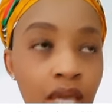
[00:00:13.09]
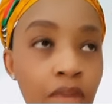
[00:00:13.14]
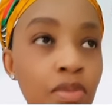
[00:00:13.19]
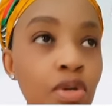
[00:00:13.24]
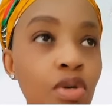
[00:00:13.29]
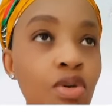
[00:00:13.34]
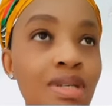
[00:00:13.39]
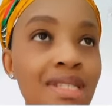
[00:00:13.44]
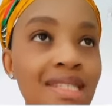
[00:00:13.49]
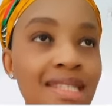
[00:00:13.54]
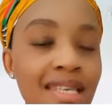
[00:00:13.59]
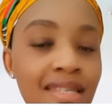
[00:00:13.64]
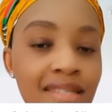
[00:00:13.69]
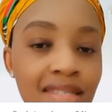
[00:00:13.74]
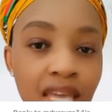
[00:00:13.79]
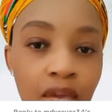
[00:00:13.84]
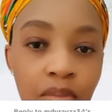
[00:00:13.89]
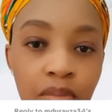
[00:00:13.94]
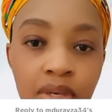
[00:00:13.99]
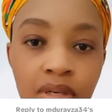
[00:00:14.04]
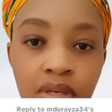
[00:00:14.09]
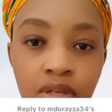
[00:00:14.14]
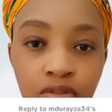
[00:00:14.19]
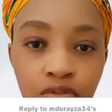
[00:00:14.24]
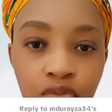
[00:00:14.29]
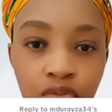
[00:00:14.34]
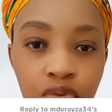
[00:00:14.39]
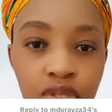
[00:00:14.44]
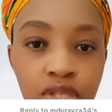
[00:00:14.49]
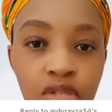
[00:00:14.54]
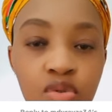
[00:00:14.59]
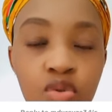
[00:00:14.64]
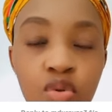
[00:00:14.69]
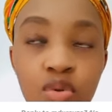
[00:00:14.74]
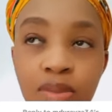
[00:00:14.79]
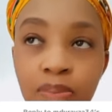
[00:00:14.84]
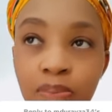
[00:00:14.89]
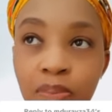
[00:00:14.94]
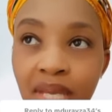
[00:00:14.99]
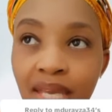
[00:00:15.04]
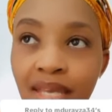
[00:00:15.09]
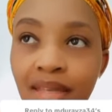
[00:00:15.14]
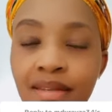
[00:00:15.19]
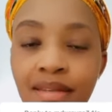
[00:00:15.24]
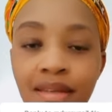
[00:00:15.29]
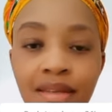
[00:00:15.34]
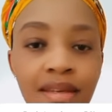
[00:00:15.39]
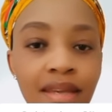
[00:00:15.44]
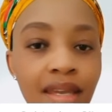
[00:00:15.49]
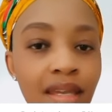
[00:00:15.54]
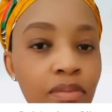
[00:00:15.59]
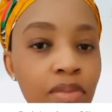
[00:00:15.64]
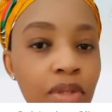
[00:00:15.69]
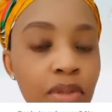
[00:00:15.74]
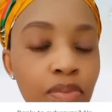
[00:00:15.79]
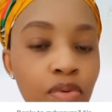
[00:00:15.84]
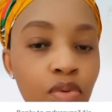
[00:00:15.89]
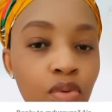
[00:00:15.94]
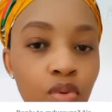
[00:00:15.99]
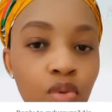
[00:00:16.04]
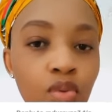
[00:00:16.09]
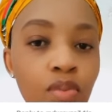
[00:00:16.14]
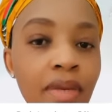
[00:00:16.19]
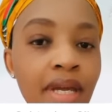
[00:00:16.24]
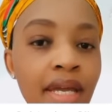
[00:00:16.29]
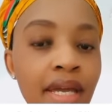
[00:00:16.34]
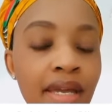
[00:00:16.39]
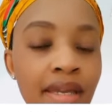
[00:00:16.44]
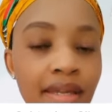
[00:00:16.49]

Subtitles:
because the scammer refuses to pay 38 people whom